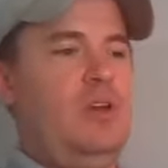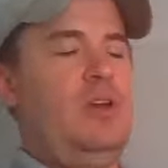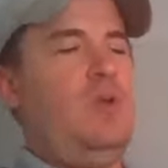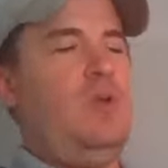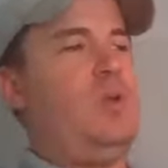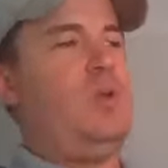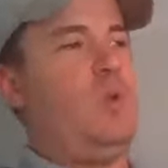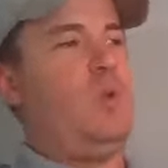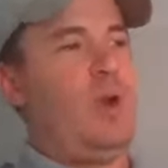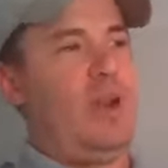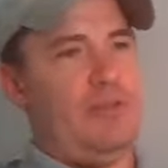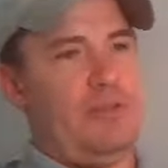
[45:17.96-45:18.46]

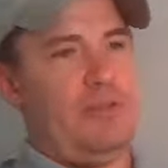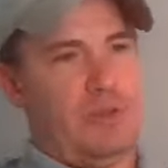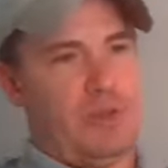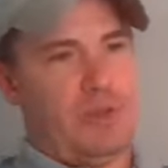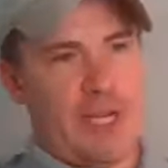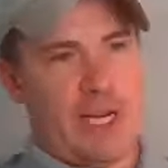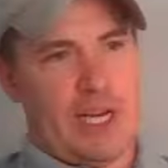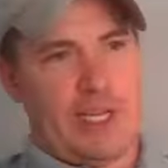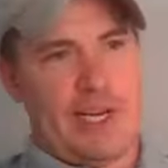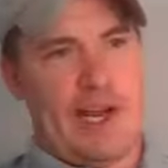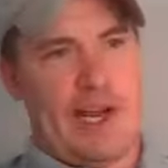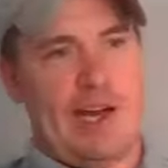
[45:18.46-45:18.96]
We wait for
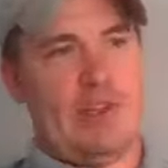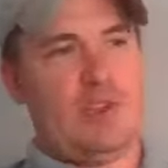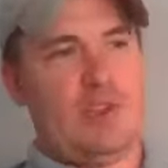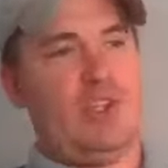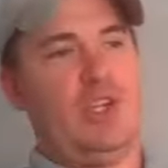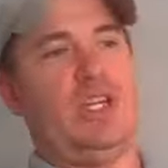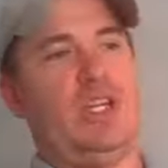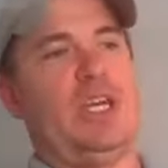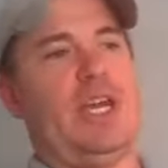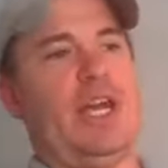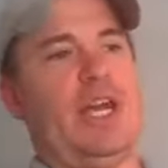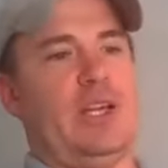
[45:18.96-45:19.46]
technology
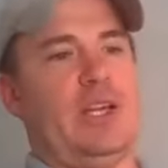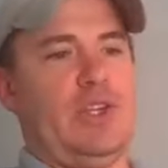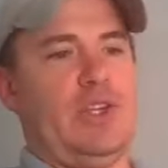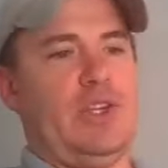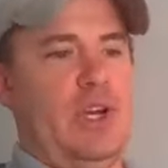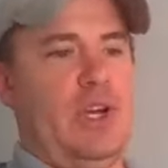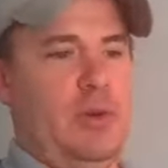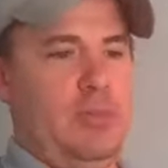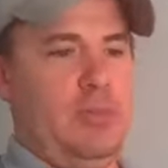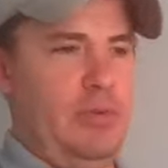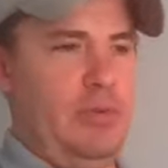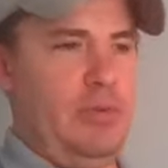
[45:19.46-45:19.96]
to catch
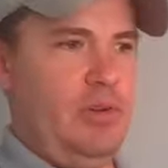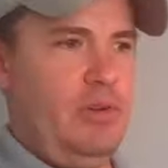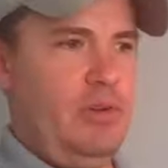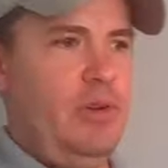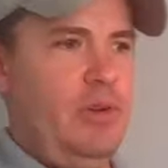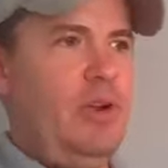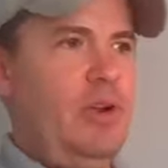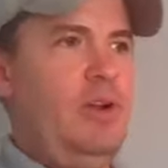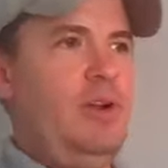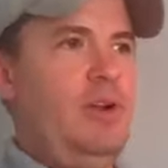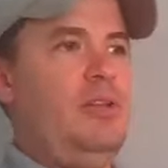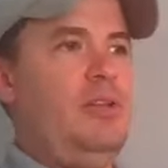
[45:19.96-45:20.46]
up.
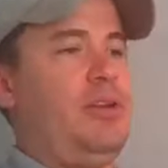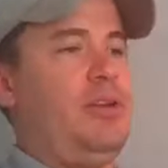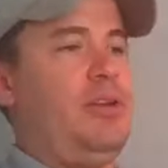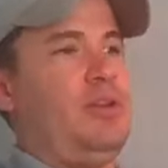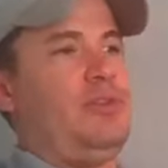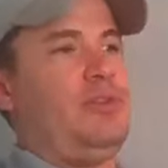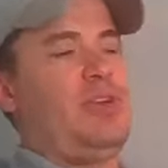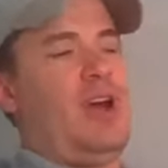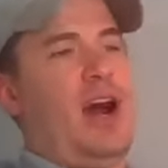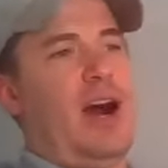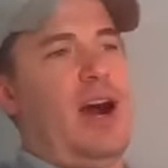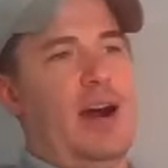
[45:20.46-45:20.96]

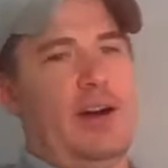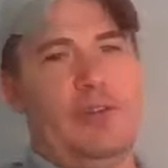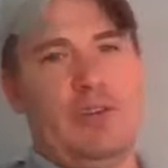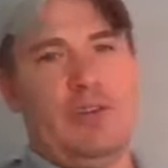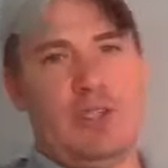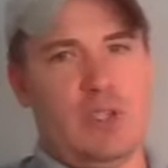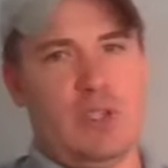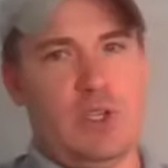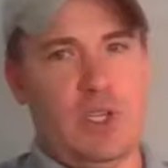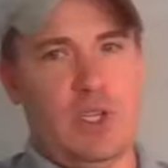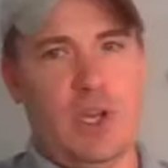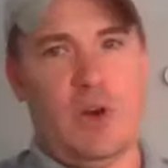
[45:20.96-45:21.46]
There's
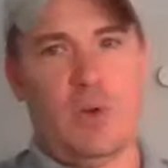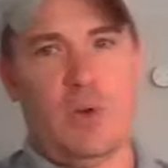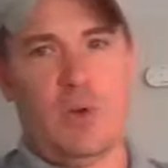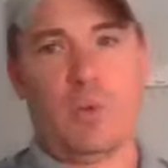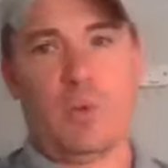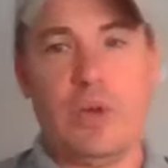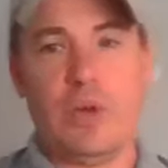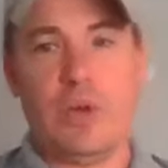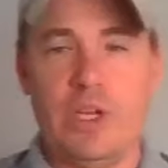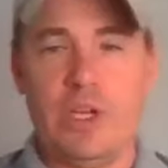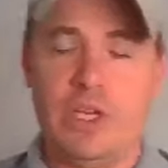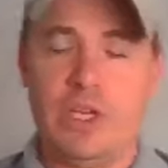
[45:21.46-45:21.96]
obviously a
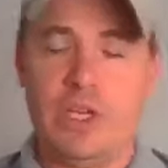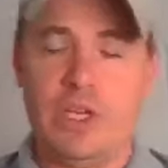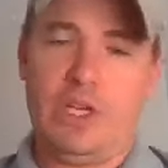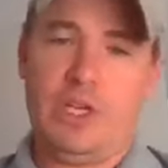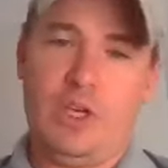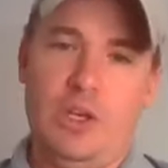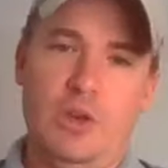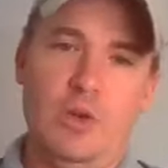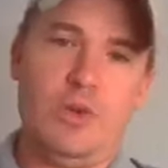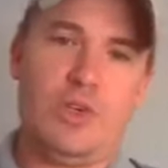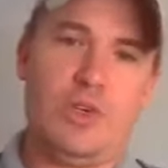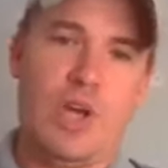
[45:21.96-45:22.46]
really
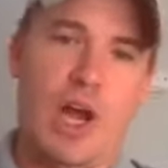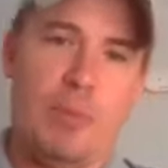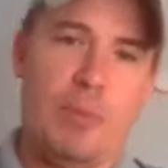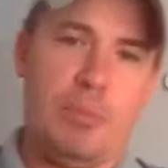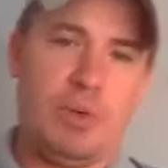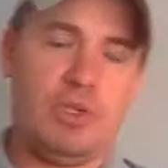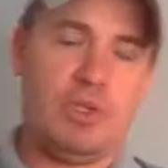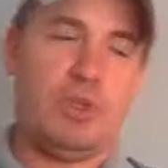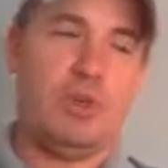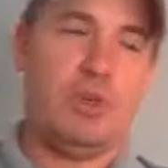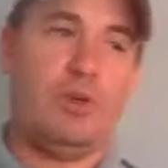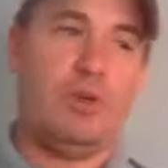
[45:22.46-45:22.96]
huge
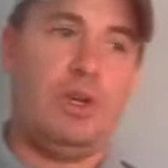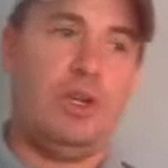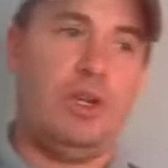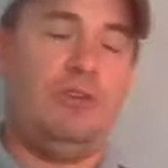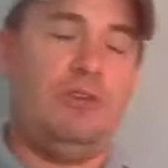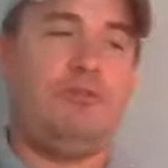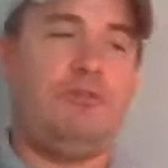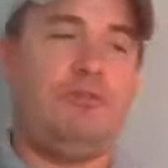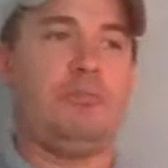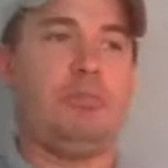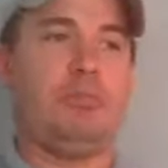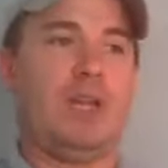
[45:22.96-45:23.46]
opportunity
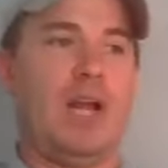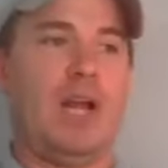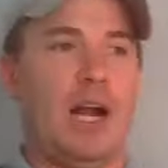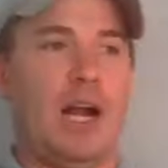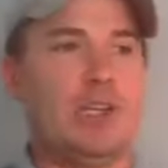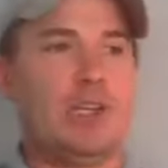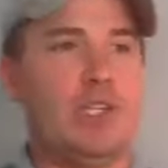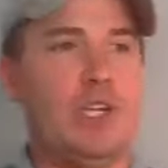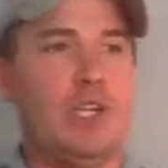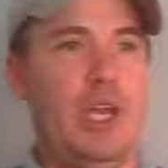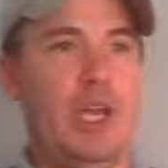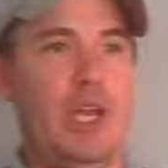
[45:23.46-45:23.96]
for
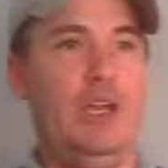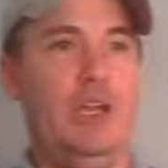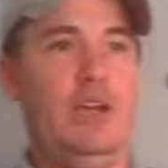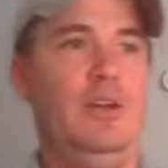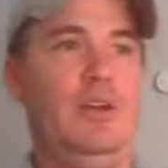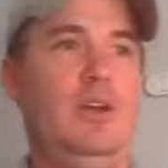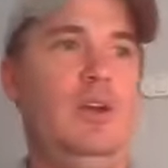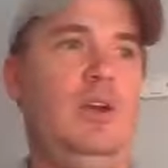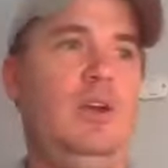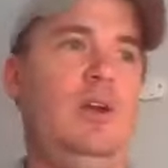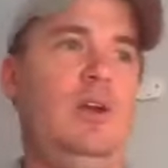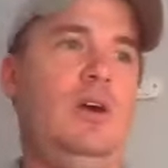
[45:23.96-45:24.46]
blockchain.
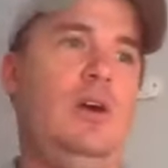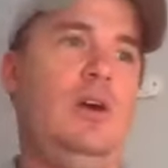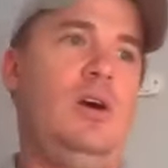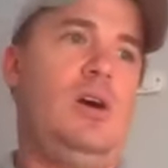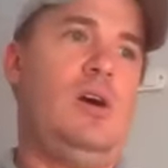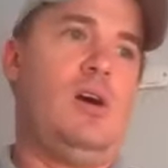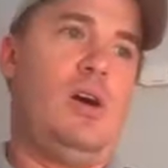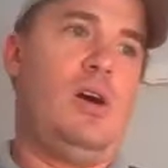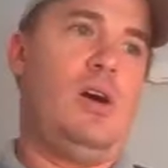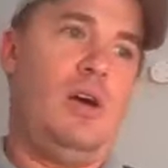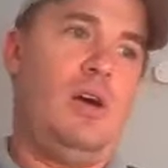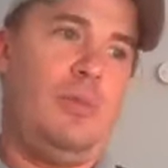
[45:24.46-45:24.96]

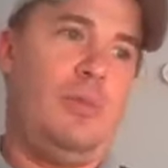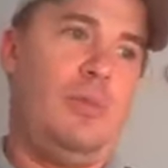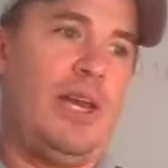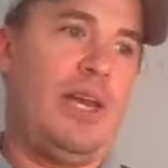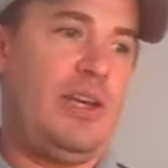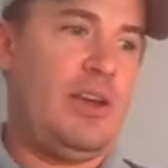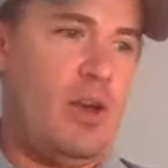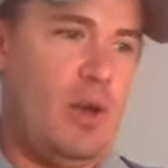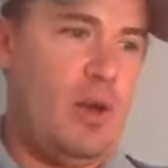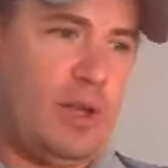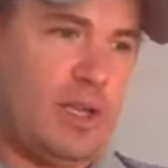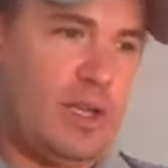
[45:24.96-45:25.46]
I
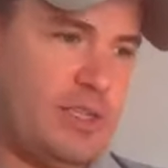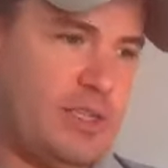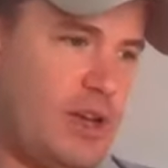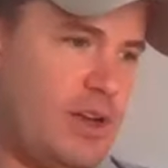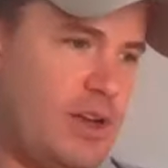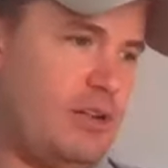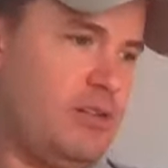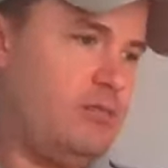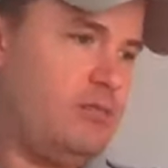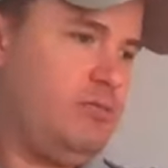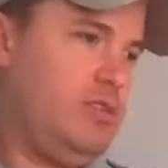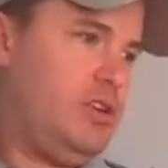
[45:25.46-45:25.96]
know that's
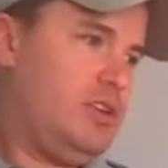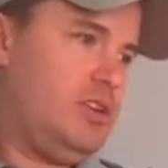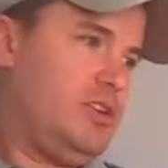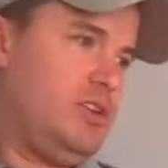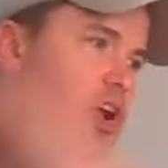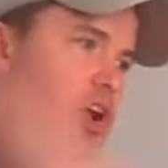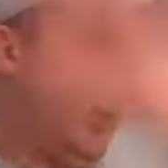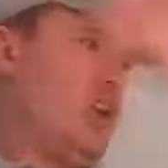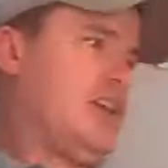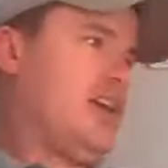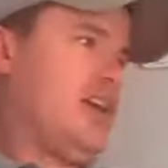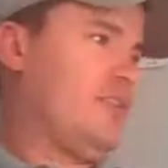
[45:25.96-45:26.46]
not a
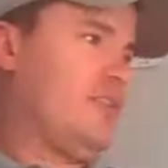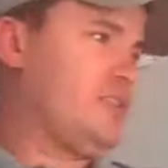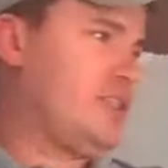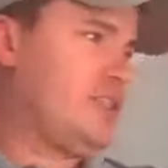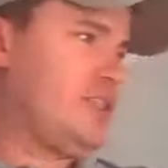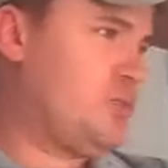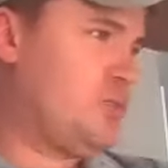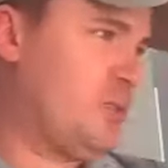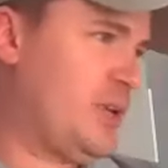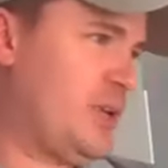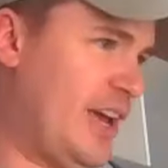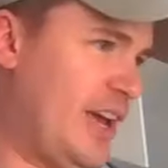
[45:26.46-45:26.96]
long
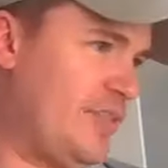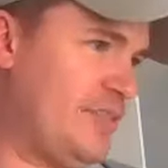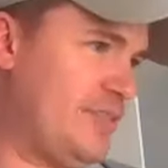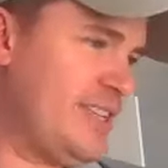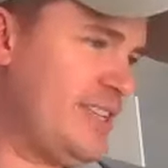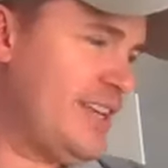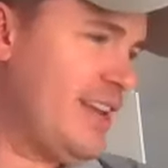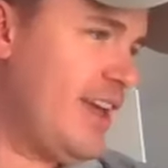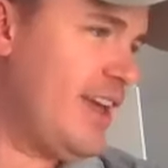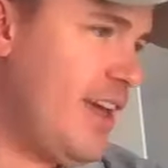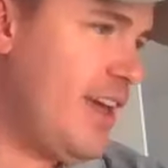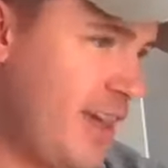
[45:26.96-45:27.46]
conversation we can have
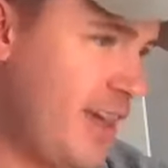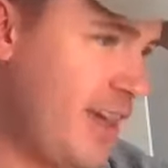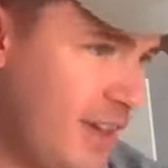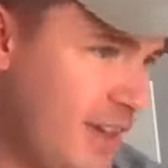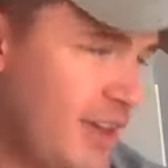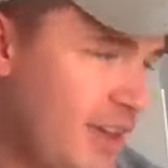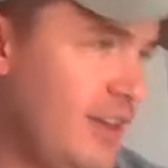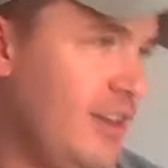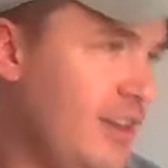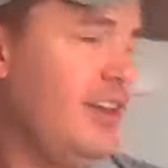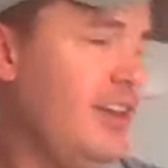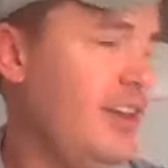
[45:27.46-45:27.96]

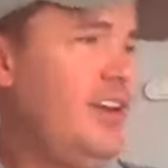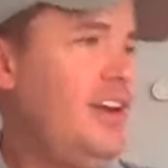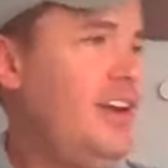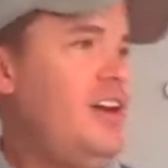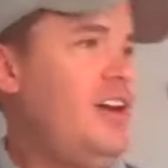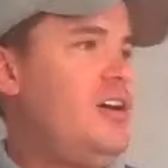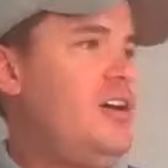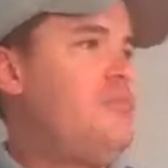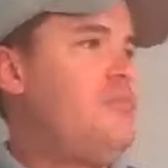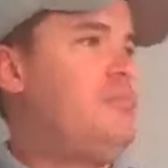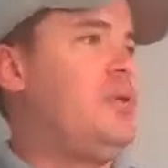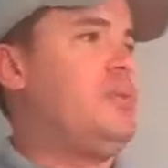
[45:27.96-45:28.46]
today,
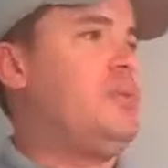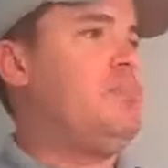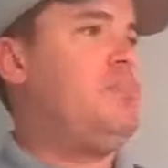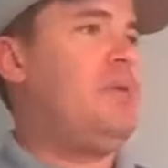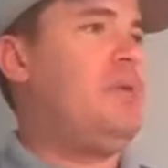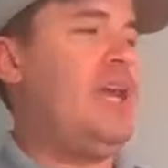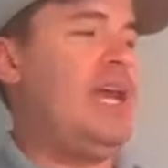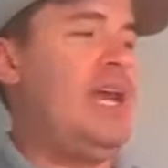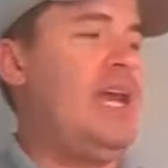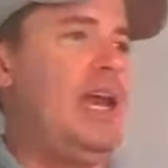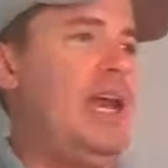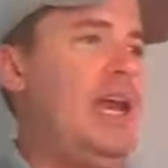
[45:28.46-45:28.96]
but
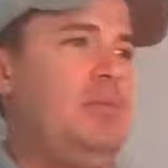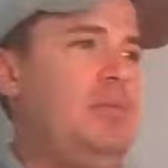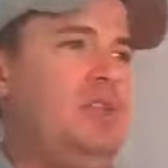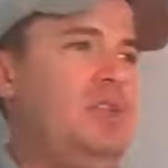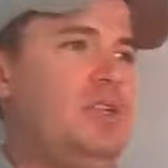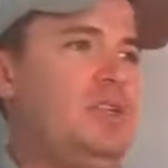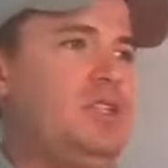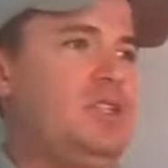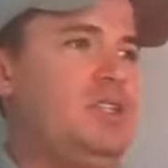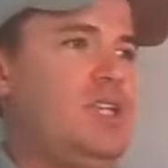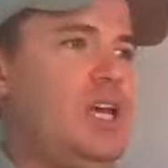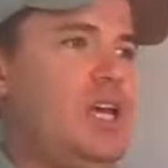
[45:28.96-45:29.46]
being able
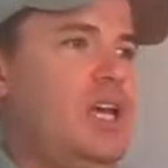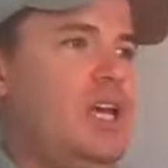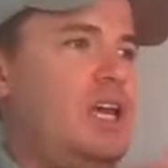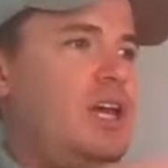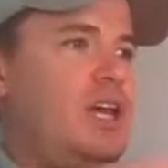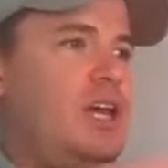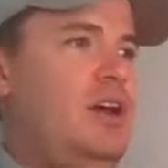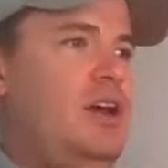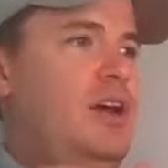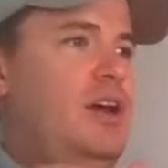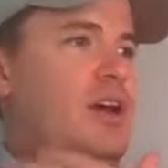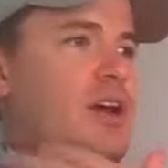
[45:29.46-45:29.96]
to say,